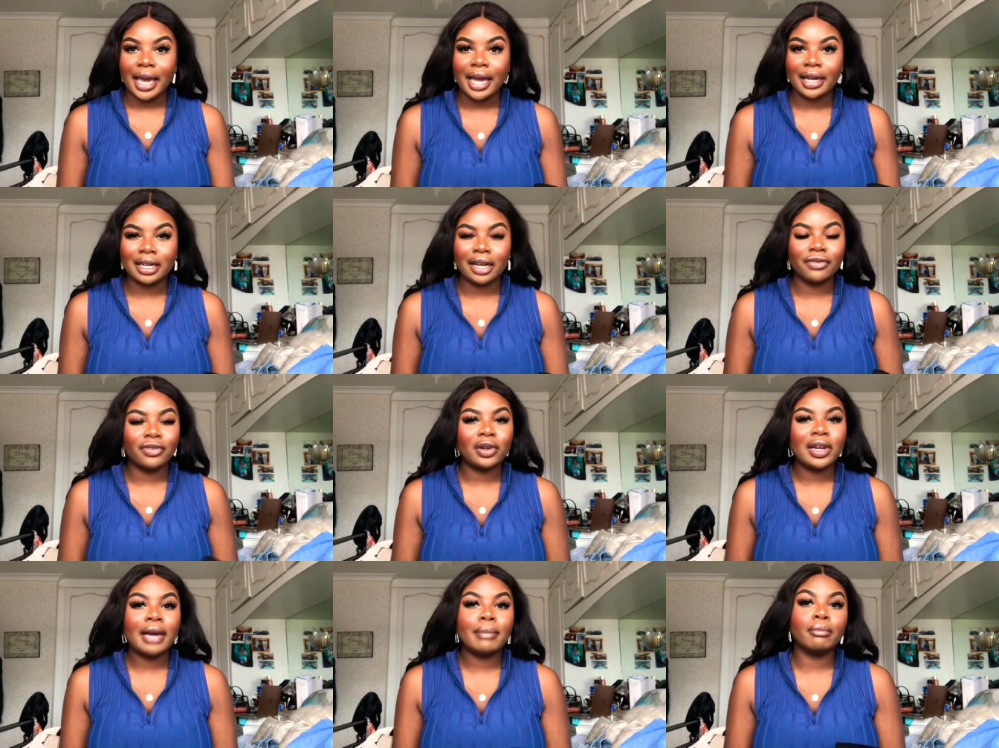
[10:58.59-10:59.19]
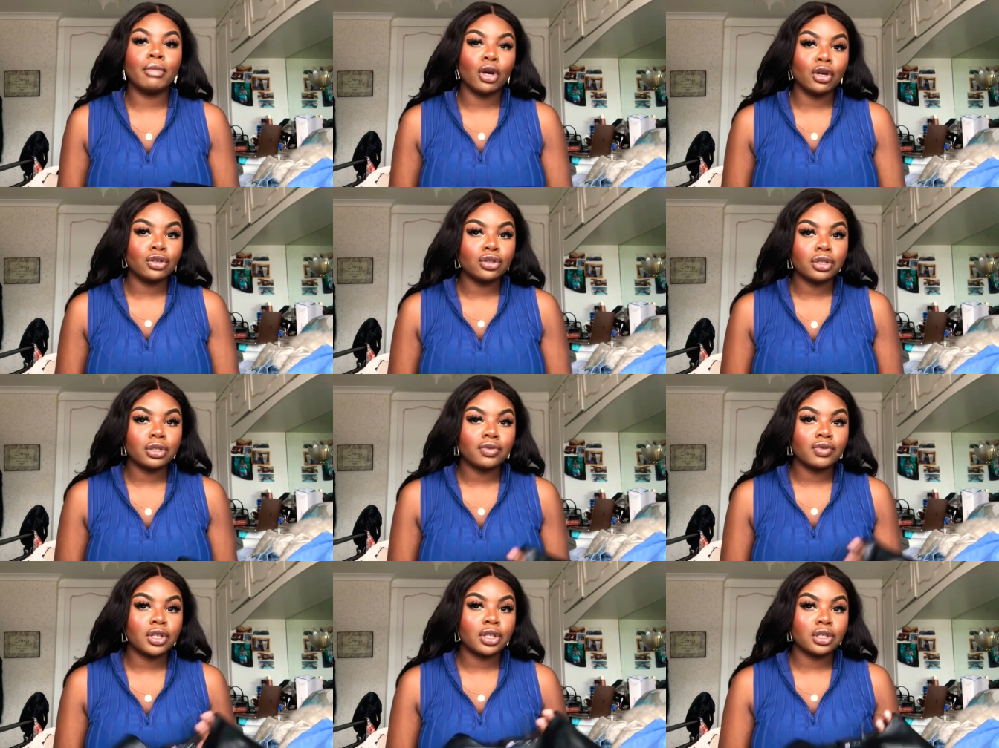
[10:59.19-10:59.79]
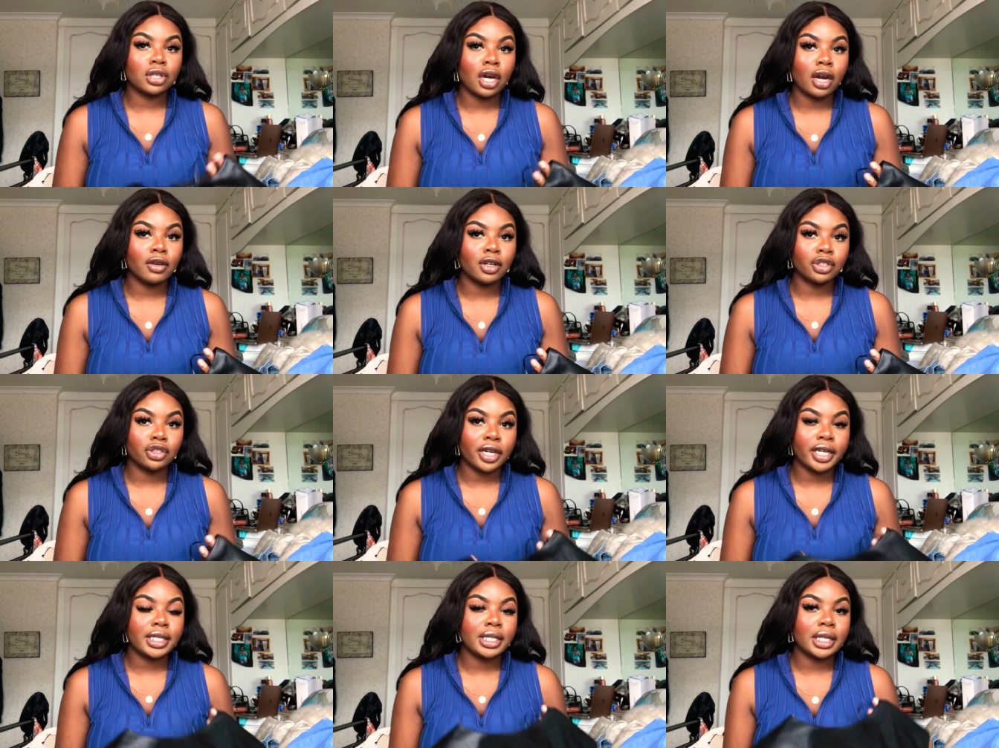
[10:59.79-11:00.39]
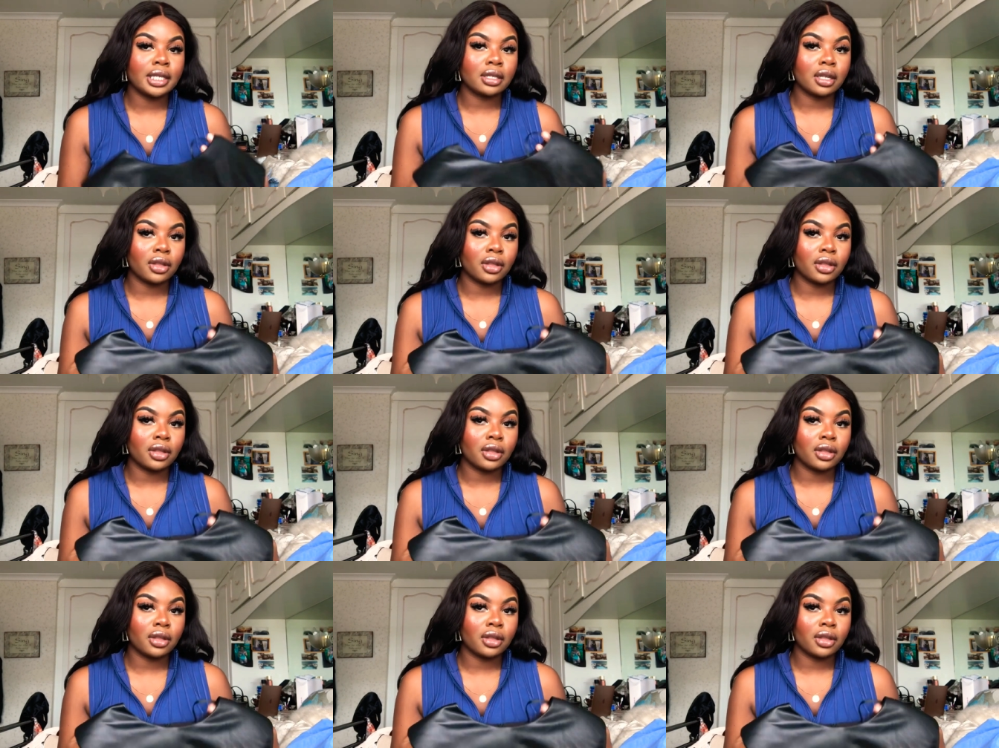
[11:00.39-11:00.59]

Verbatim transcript: I feel like most of the Zara dresses are